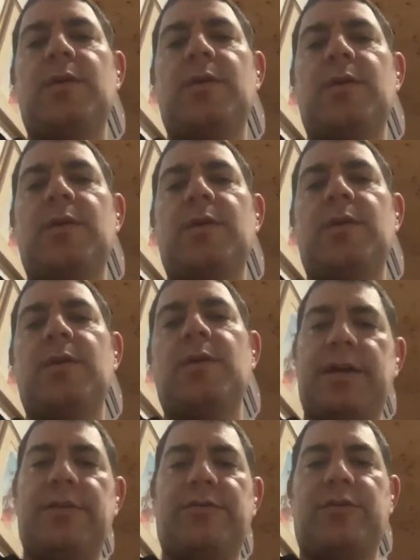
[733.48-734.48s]
wait in
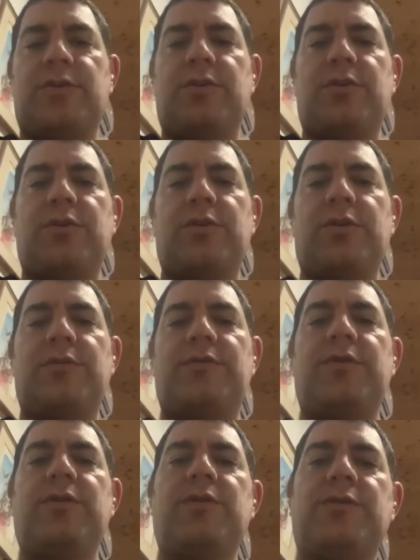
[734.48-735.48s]
line for
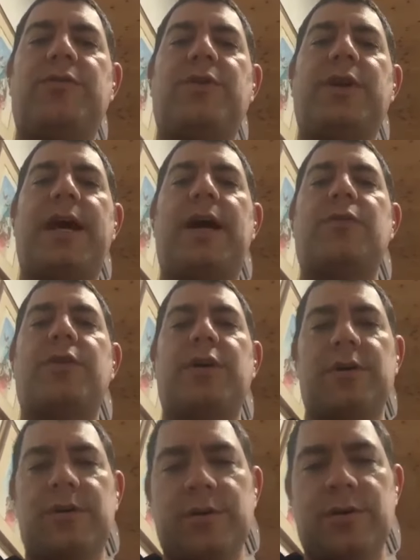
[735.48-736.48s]
an
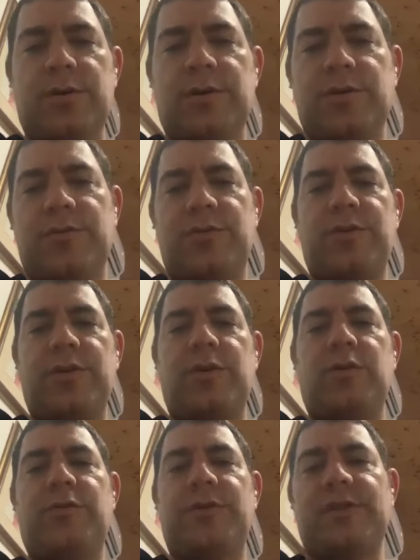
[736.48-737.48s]
hour for the
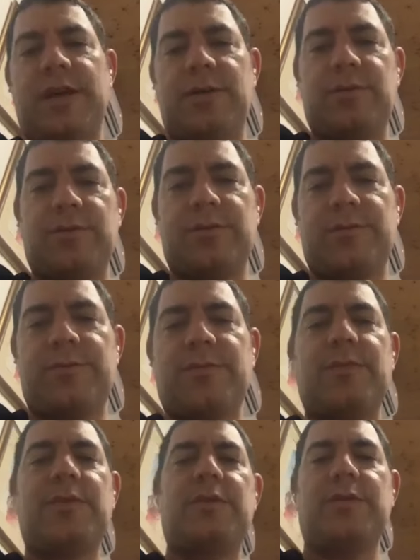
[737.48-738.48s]
ultrasound,
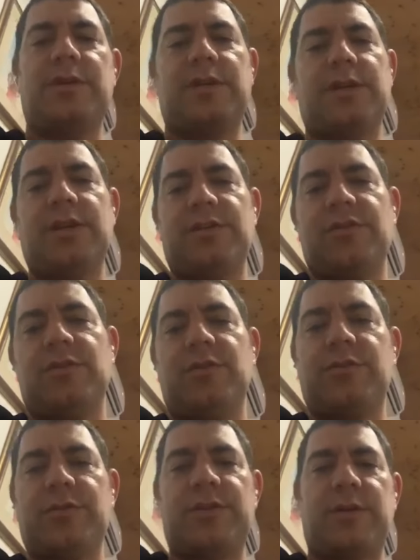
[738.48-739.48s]
the technician
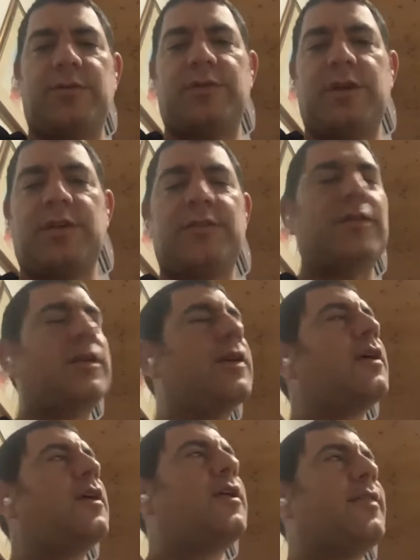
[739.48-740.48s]
ultrasound test.
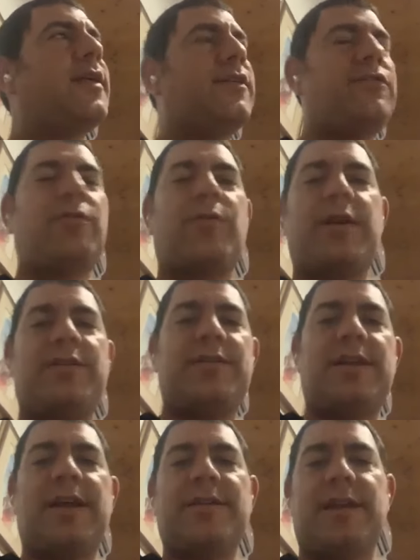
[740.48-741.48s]
Then she waits
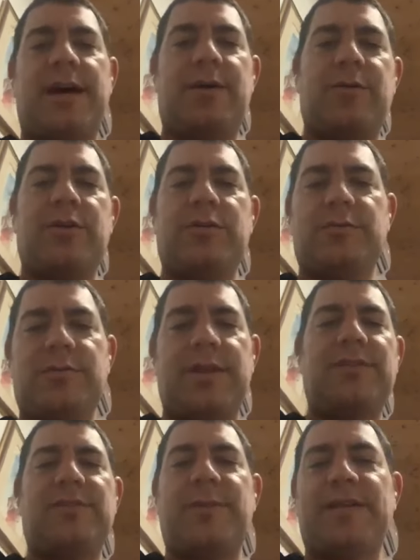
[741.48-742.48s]
another hour.
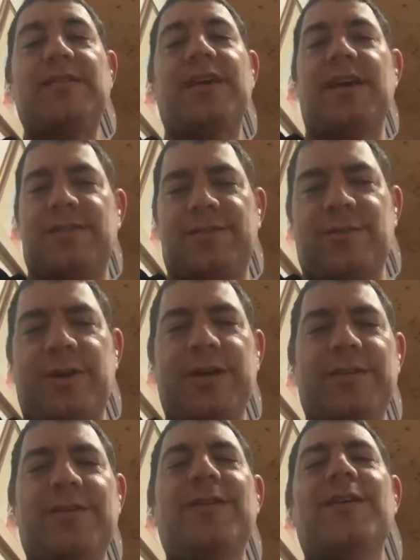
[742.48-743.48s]
That's the best case,
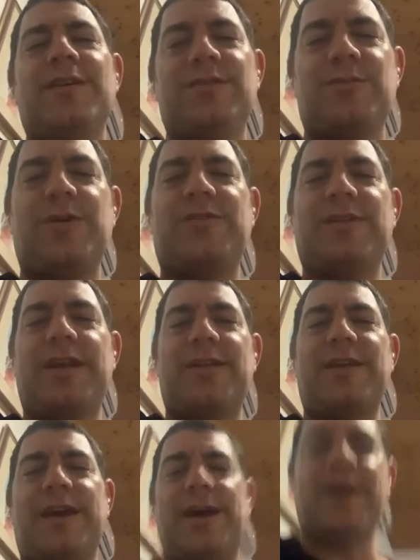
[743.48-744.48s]
right? She waits
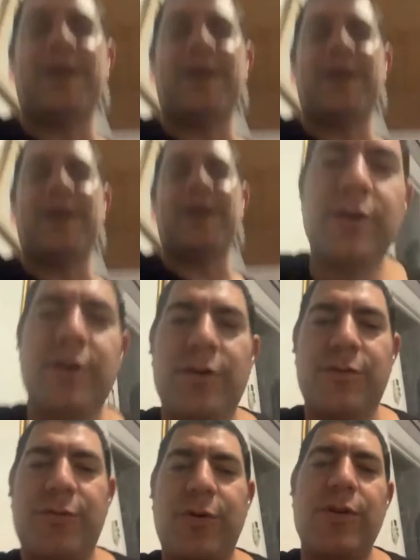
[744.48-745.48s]
another hour
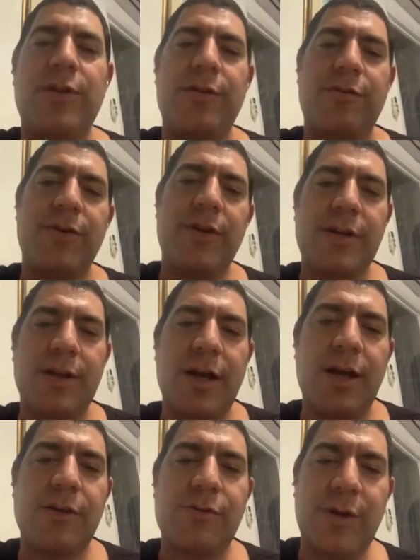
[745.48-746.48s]
for the fetal
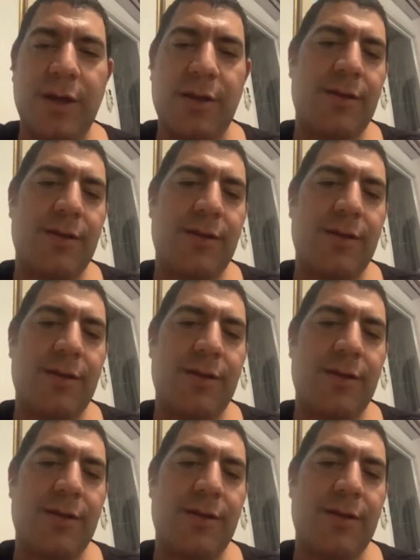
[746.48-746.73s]
heart rate.